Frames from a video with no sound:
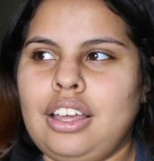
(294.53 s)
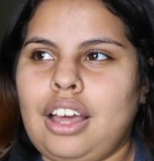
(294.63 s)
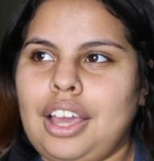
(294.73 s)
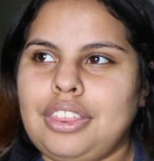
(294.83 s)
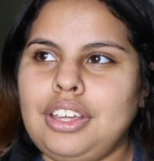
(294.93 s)

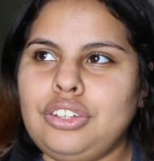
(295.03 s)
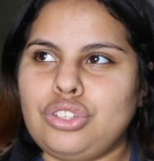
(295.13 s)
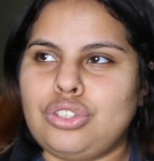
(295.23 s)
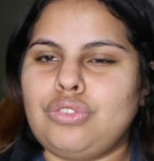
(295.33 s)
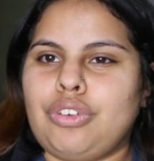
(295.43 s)
I think
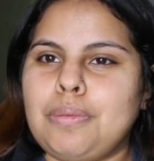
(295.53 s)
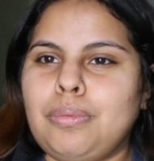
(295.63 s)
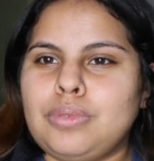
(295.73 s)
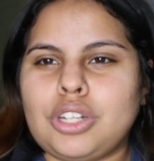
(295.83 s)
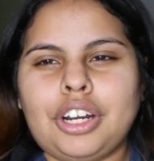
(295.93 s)

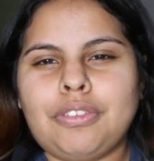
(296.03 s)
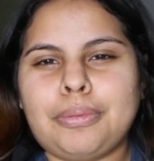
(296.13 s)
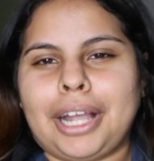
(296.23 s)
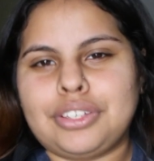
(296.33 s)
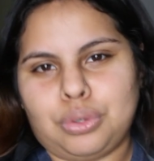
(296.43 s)
starting from
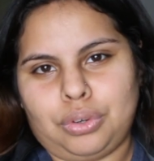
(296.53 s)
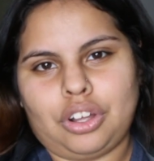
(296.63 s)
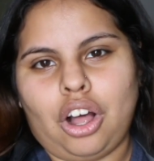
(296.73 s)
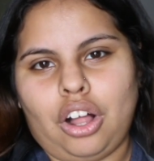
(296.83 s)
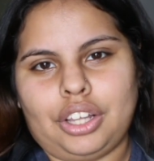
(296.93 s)
high school to
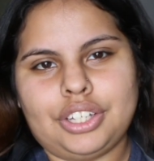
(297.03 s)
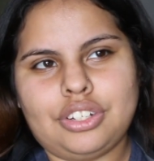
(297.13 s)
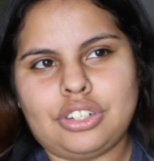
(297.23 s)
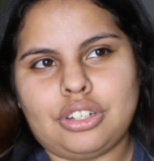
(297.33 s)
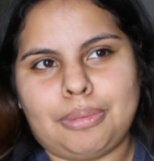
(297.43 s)

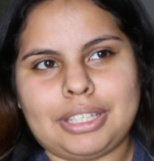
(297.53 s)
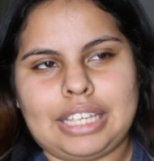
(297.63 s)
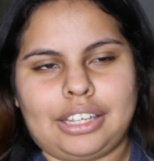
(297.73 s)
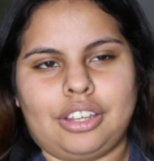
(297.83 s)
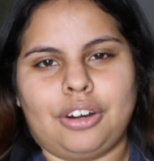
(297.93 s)
college, to my
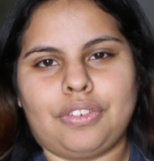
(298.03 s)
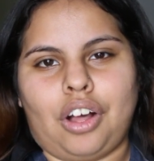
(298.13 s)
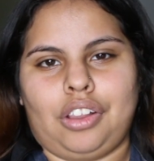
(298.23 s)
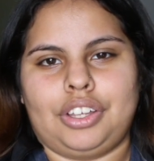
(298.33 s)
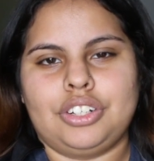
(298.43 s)
second year of
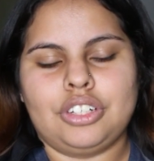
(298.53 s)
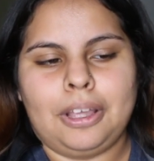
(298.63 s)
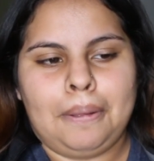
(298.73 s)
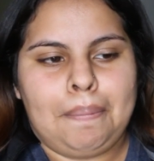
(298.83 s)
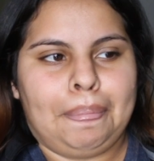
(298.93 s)
college.
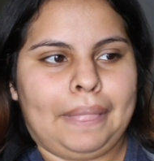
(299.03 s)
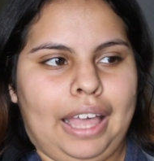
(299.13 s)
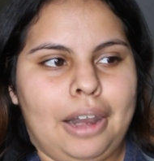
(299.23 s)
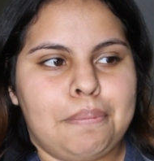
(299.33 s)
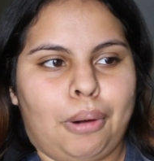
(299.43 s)
I
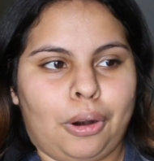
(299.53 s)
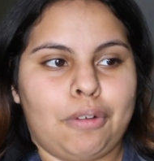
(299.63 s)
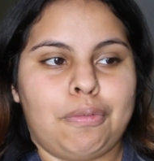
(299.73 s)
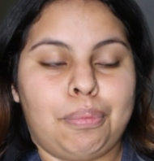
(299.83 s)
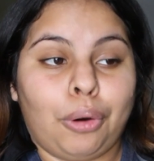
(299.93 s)
had a
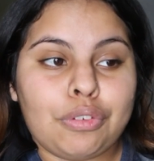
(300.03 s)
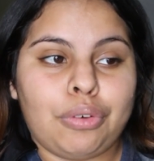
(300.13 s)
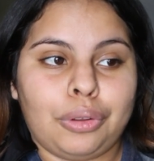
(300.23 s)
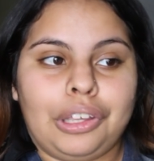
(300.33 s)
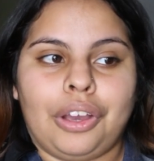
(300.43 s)

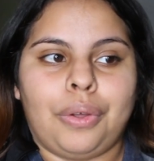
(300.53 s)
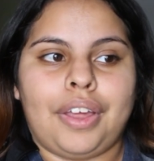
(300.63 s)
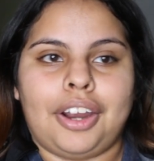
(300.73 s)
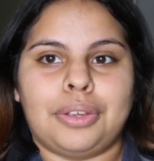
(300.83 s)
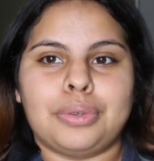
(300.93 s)
portfolio that
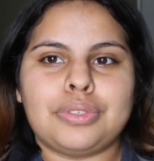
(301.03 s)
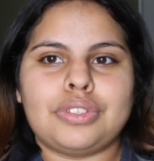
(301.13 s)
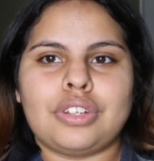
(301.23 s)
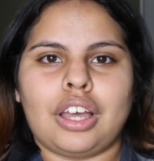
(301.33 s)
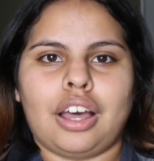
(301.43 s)
I
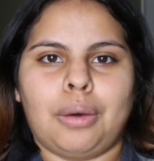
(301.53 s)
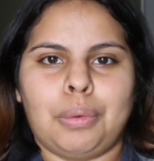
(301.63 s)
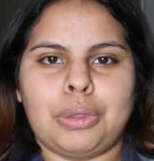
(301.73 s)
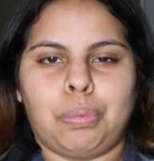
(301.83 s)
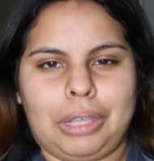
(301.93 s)
used
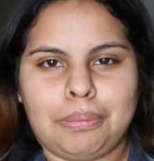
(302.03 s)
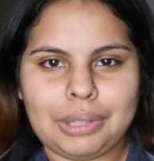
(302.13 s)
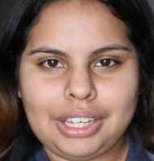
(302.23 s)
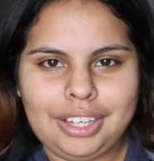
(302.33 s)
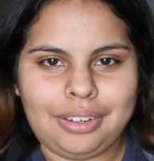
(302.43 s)
with
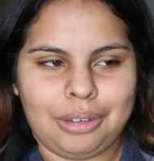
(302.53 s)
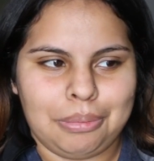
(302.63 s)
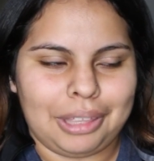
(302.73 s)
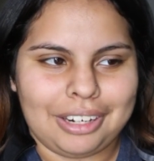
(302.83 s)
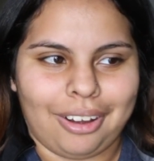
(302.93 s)
Weebly,
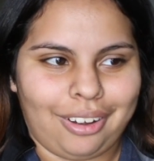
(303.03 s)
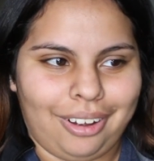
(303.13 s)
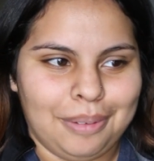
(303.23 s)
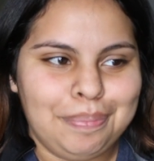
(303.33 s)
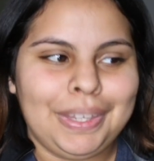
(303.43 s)

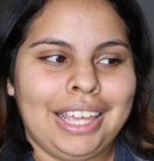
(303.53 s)
Weebly.com.